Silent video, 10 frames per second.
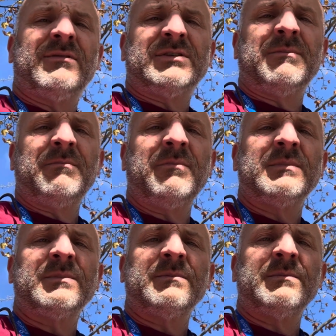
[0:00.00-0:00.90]
some
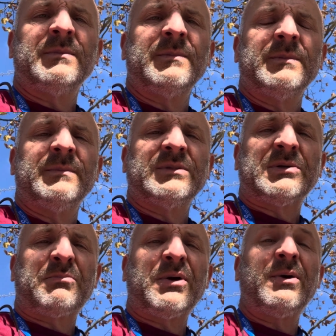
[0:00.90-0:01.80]

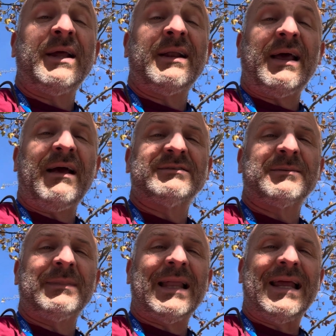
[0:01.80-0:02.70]
pruning and to have
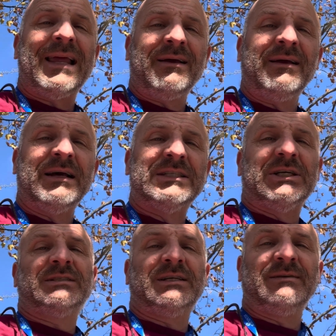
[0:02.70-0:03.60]
some lighting
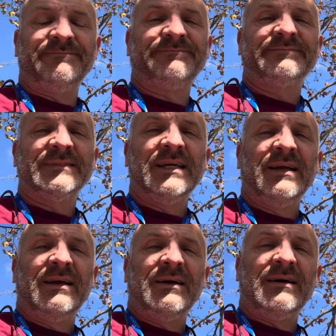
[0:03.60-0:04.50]
adjusted.
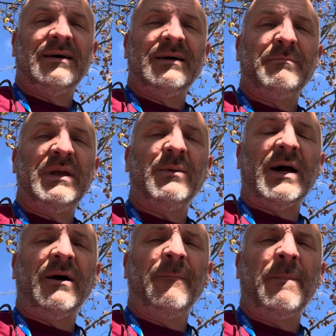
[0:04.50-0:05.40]

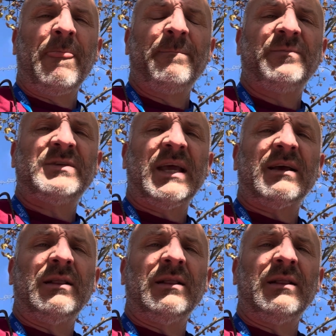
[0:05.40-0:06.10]
Meanwhile, take a